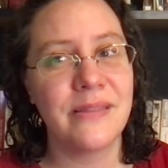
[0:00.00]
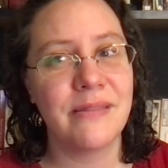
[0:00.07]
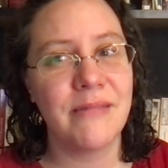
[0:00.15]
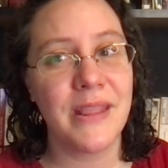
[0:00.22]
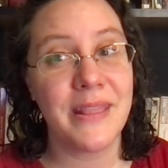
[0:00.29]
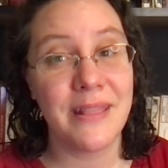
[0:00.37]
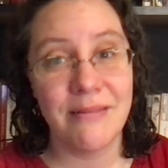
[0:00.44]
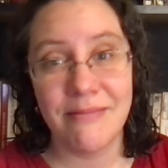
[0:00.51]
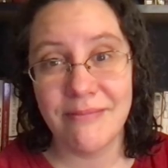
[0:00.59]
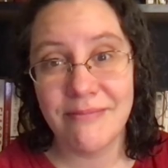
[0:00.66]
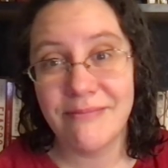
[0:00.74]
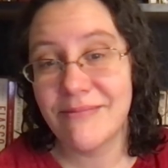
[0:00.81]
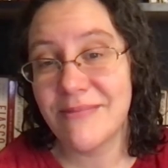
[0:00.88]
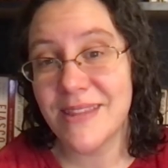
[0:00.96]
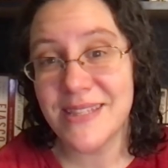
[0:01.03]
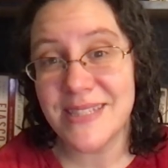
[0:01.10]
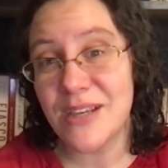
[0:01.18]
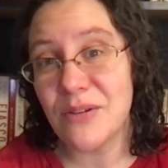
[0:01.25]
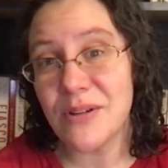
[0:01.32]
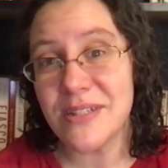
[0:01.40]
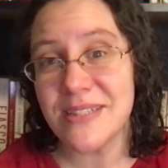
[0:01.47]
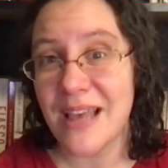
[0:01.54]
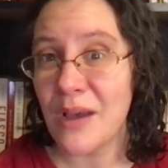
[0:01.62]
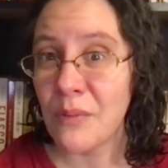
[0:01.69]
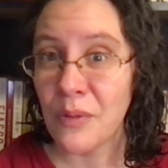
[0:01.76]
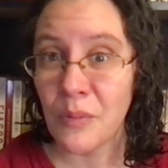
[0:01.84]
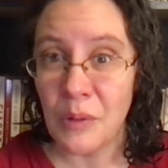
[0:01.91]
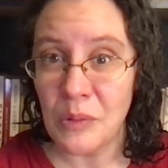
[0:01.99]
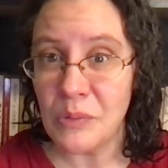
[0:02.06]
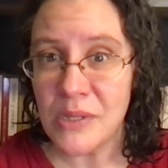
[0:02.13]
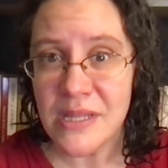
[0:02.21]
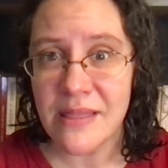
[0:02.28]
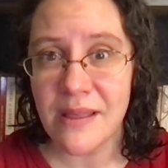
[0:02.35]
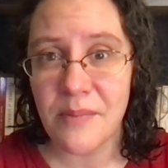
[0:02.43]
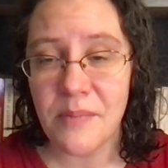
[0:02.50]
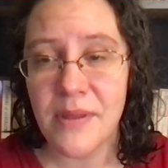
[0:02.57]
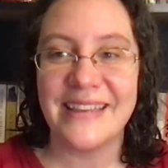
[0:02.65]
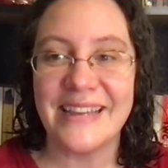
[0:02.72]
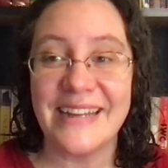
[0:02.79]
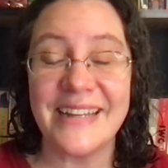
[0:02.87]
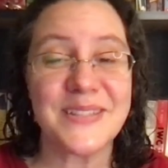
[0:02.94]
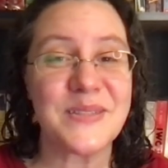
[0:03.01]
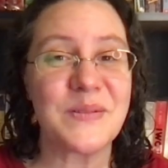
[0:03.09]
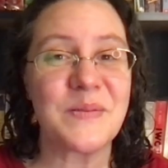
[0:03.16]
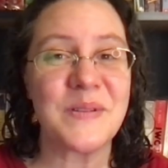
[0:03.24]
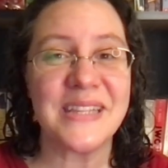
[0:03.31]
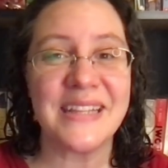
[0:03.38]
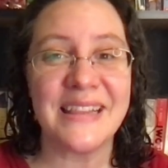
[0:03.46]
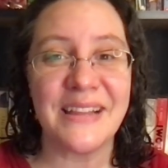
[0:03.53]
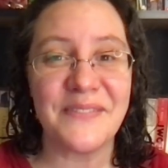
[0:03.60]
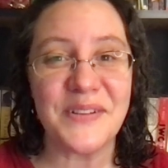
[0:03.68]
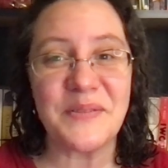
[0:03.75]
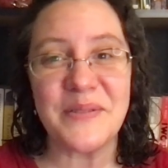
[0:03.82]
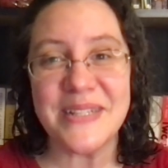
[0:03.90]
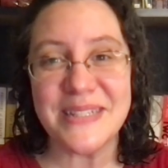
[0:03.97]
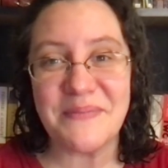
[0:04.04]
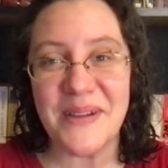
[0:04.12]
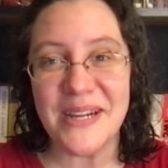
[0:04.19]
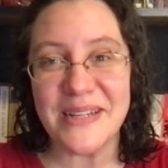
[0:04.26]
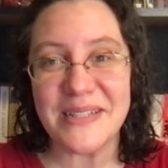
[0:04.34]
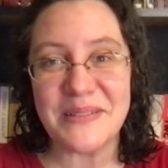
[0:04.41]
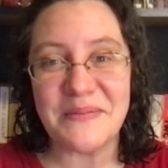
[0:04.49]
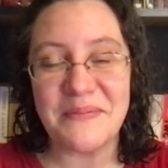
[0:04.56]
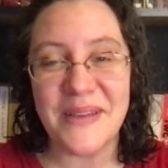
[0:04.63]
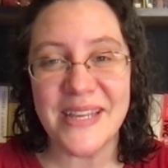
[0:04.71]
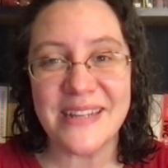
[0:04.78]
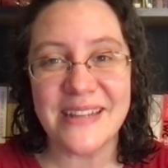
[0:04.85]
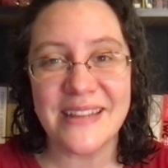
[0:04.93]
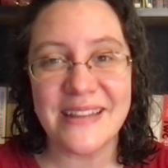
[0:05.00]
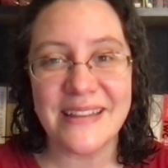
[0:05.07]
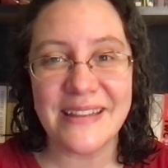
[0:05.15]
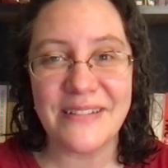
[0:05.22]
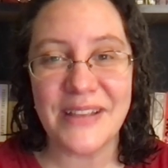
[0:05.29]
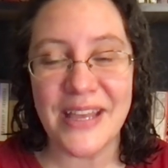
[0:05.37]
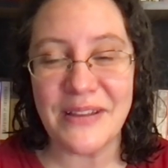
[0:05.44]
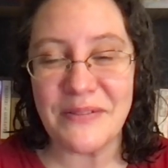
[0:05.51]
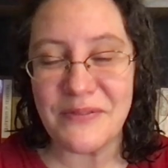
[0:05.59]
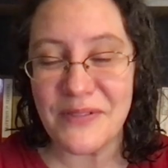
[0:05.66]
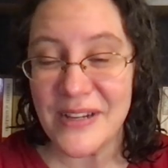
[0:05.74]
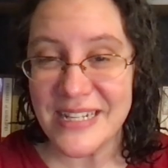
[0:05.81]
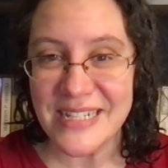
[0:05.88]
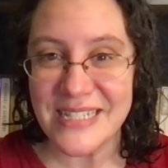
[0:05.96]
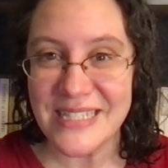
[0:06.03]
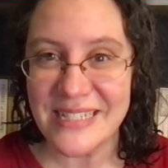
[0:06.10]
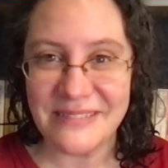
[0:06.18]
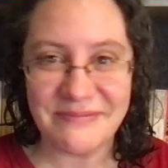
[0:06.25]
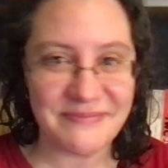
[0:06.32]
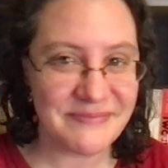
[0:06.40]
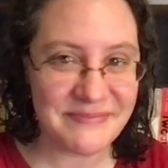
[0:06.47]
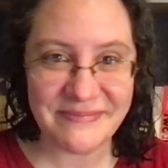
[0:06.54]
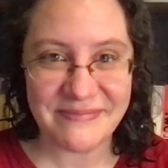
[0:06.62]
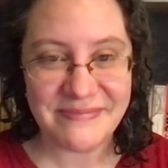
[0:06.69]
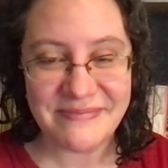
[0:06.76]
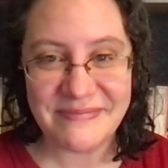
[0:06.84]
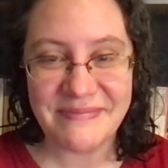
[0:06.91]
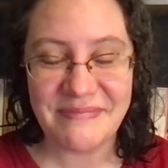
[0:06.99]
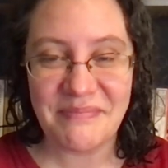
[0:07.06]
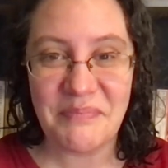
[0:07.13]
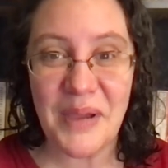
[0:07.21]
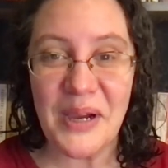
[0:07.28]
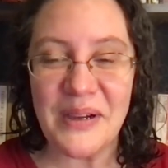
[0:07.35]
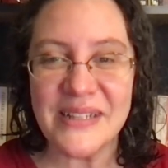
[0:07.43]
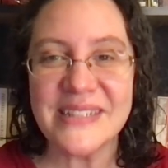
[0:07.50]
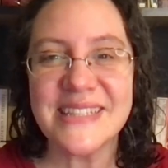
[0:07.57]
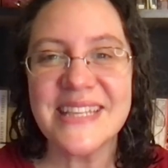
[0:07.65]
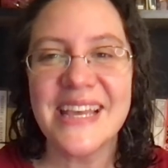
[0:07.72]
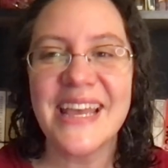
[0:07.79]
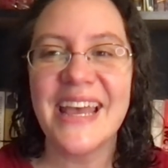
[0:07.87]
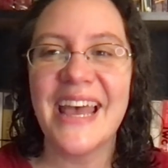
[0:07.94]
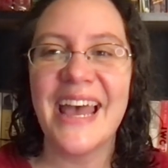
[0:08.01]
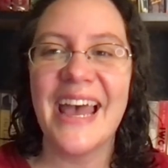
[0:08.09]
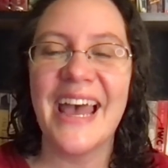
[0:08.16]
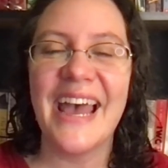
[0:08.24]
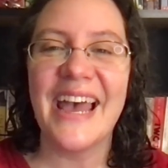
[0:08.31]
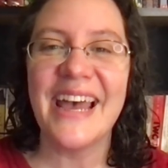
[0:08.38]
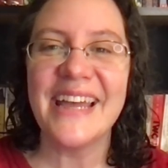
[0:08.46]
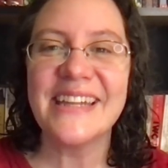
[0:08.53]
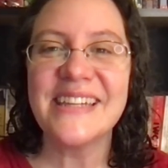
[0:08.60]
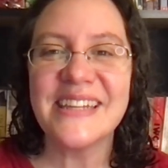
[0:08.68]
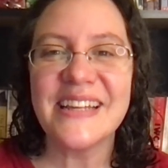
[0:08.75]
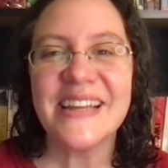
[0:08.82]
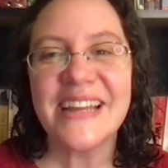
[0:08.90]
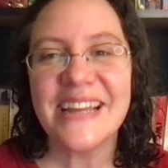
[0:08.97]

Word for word: the, the secrets that were wounding them. I also really loved it when Damaris met uh, Freddie's parents and